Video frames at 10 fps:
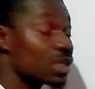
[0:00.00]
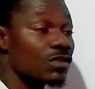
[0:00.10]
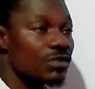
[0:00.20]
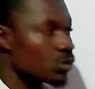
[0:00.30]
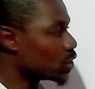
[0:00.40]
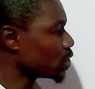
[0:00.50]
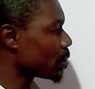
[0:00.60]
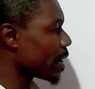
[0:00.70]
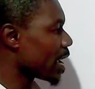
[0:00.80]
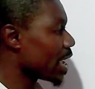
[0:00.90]
sides of the
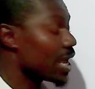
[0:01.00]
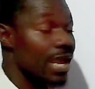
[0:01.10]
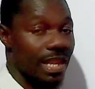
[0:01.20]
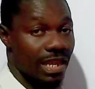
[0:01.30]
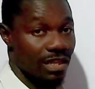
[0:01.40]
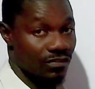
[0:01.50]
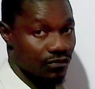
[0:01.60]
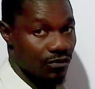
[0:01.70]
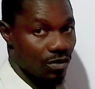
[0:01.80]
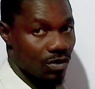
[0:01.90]
equation by ln
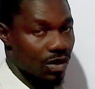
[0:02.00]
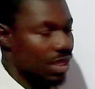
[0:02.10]
4.